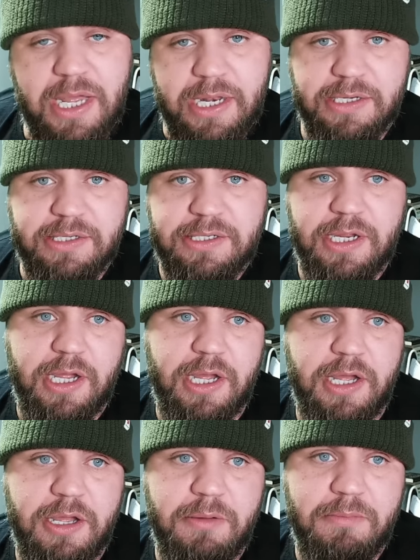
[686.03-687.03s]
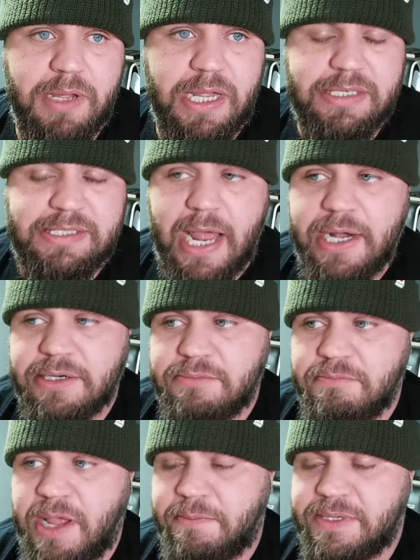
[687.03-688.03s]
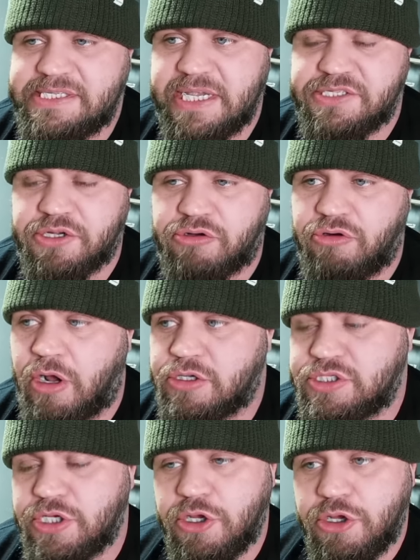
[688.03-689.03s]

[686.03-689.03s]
and um, and Dan maybe sits across,